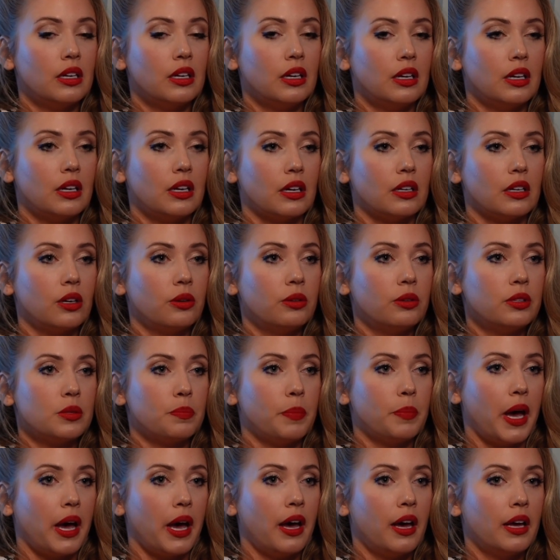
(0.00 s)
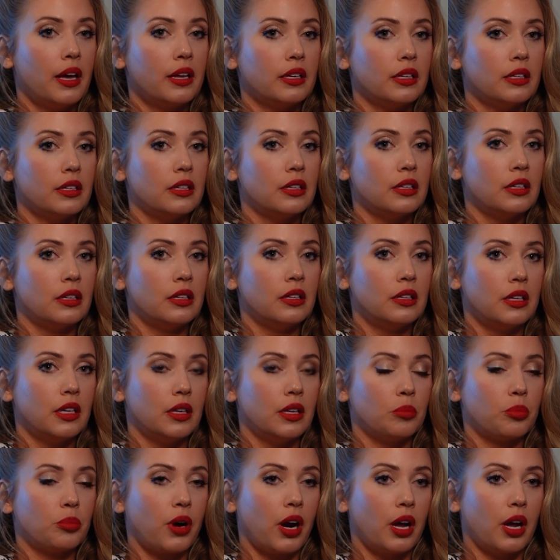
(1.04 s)
I know it's bad in
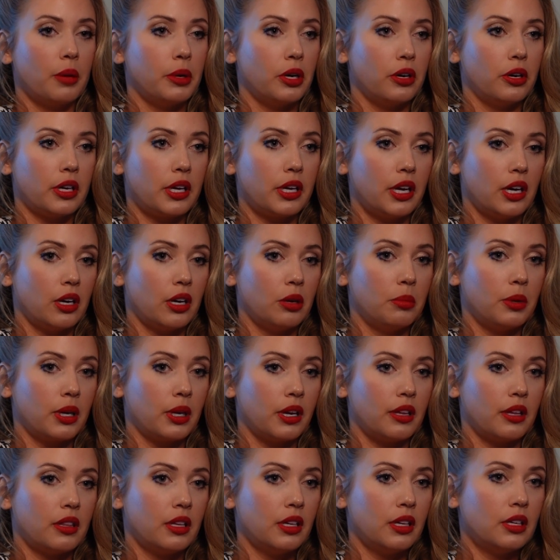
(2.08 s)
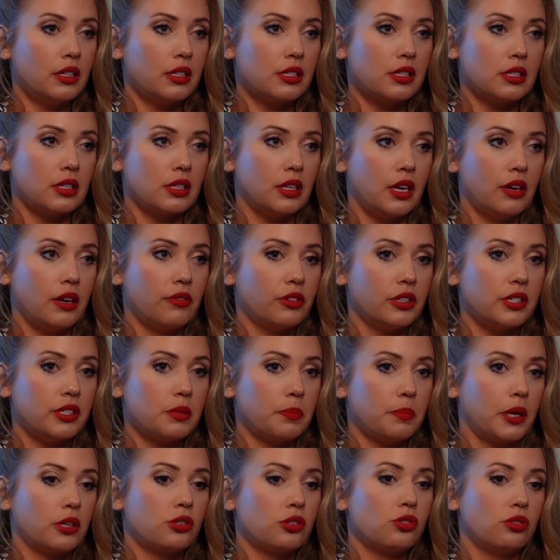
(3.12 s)
primary care, but I think it's in every
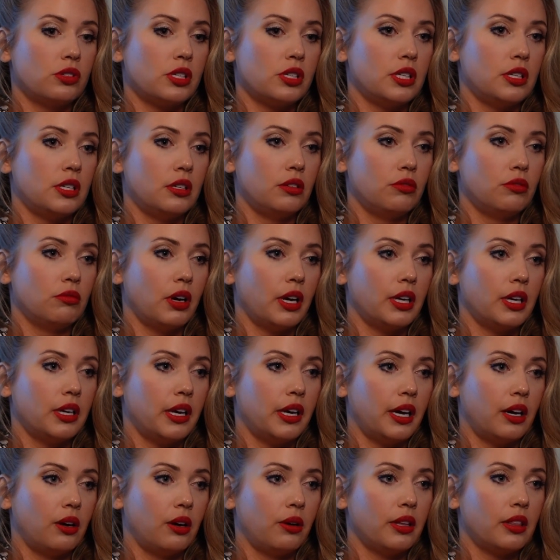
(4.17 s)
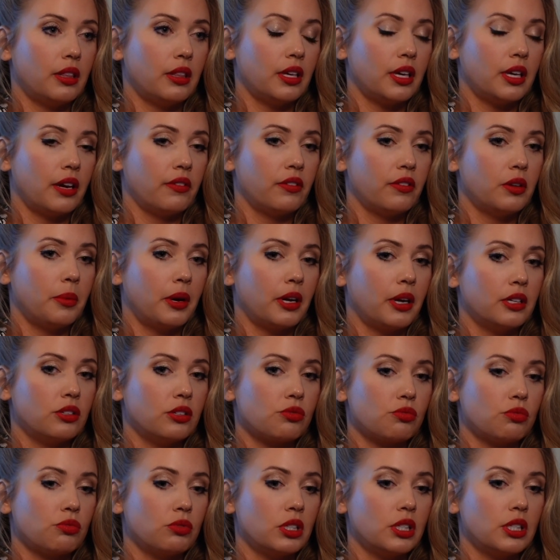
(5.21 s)
specialty right now. I think
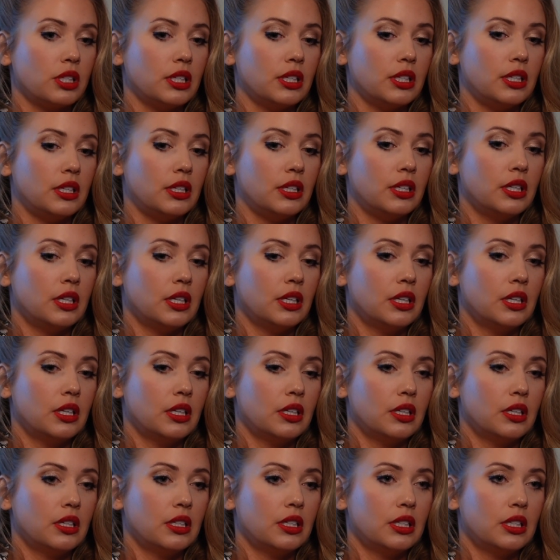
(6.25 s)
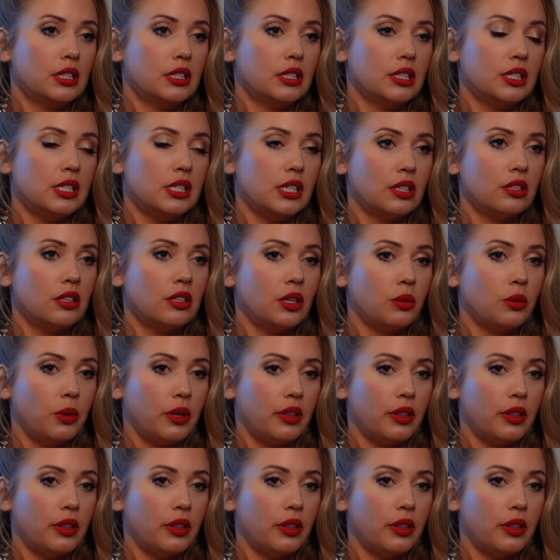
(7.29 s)
everybody's really dealing with